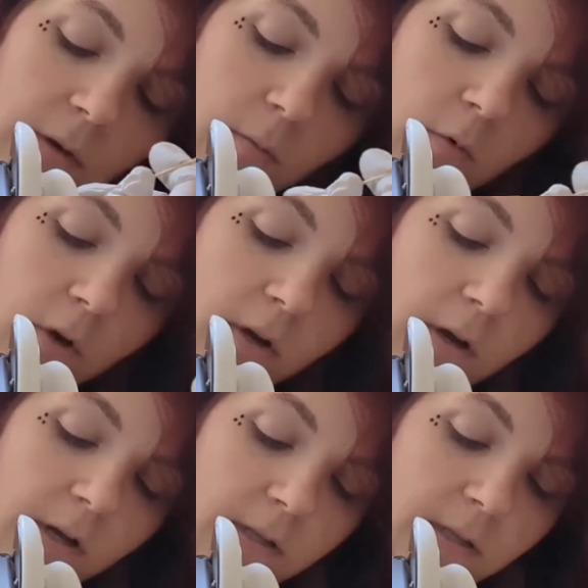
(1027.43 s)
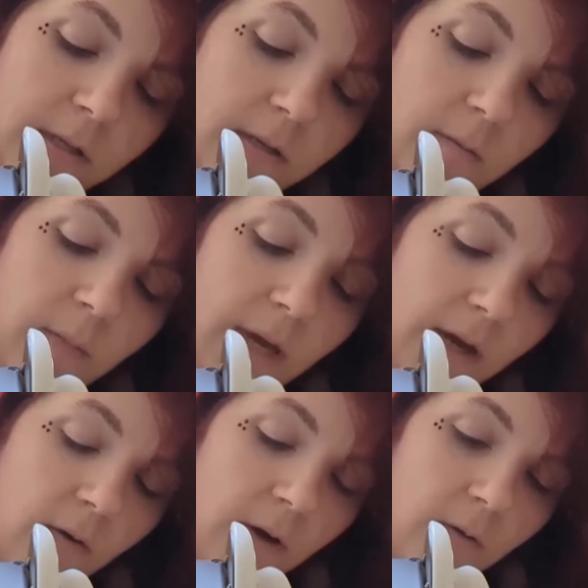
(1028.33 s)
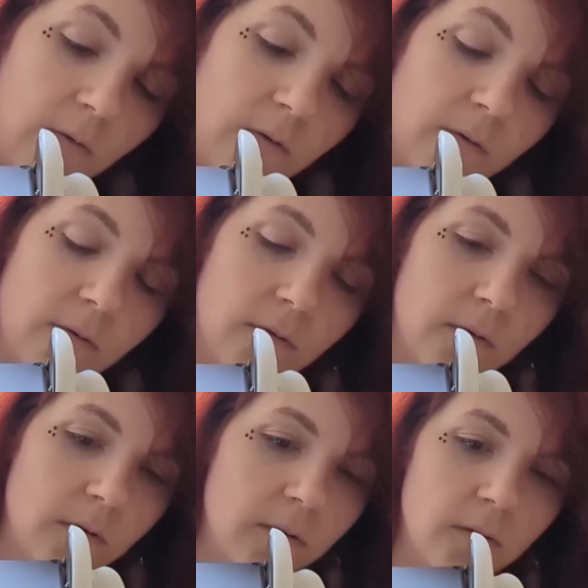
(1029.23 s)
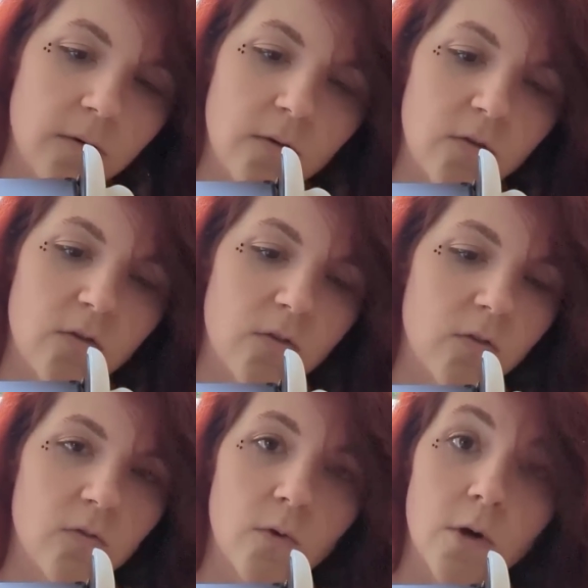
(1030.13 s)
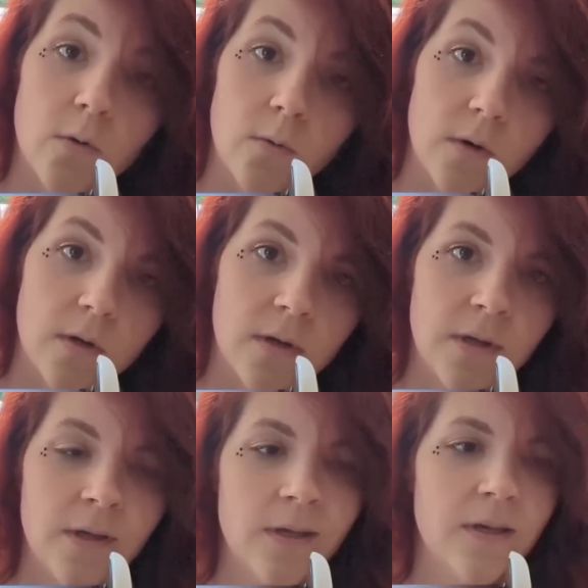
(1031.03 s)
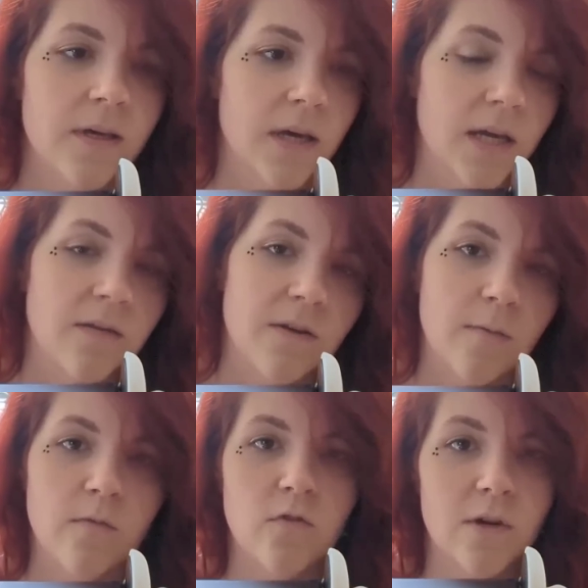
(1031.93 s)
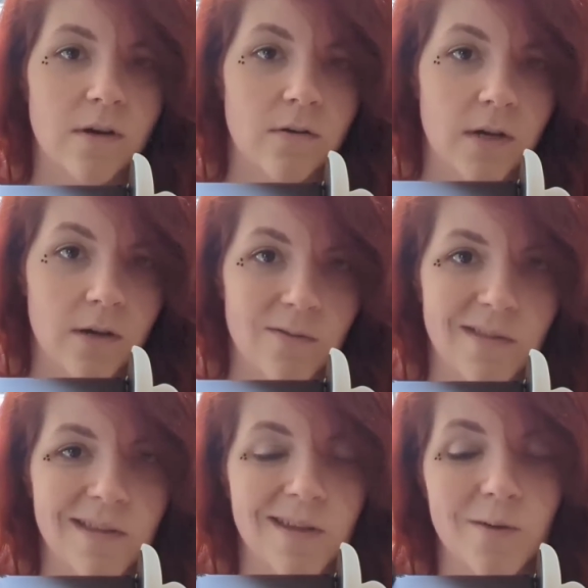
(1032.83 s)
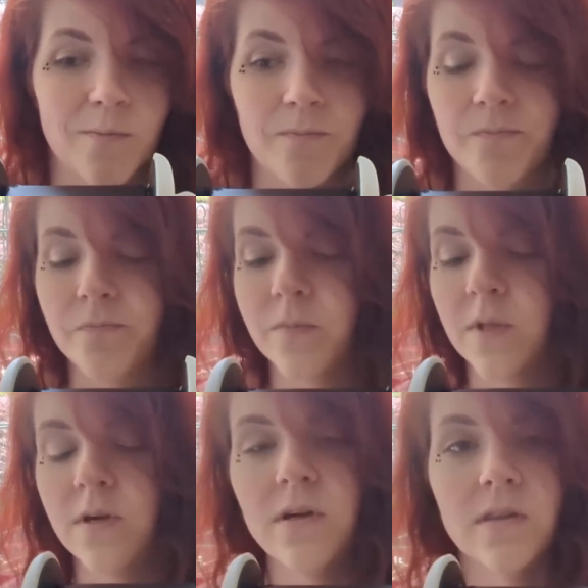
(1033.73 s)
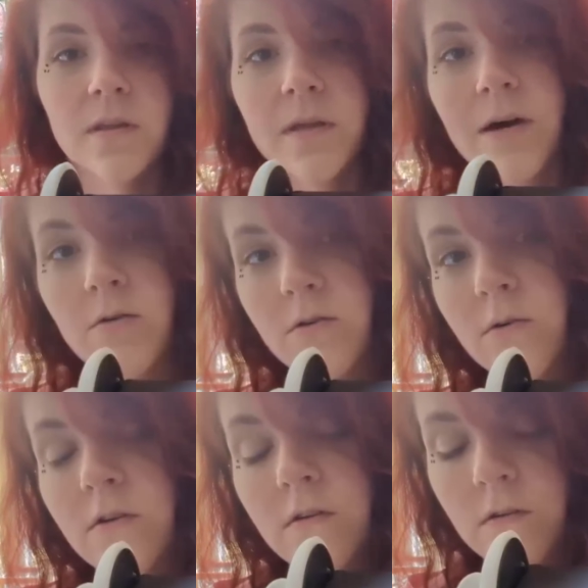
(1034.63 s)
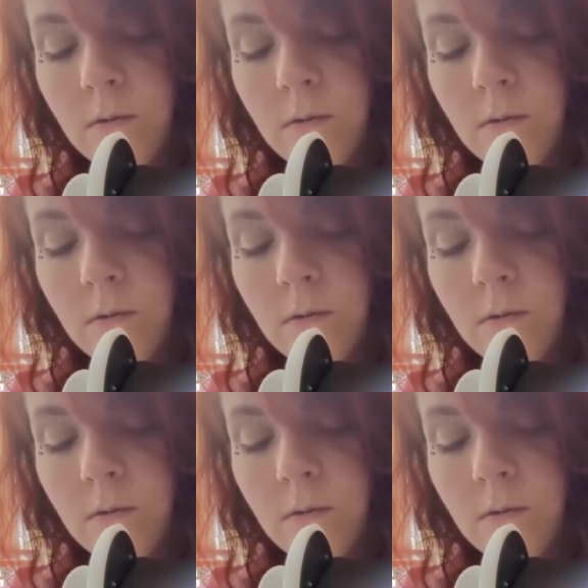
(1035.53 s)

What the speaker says: A more constant background drone kind of helps drown out the louder noises